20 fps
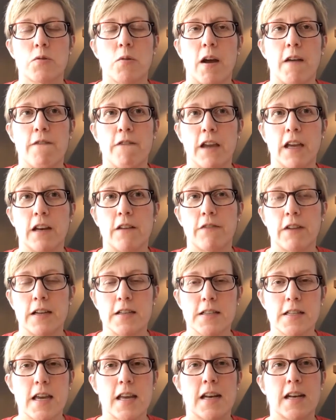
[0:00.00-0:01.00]
So I figured if I
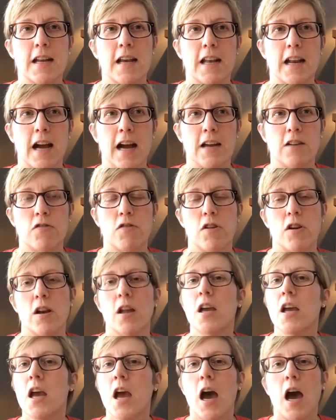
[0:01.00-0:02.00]
set it at 100,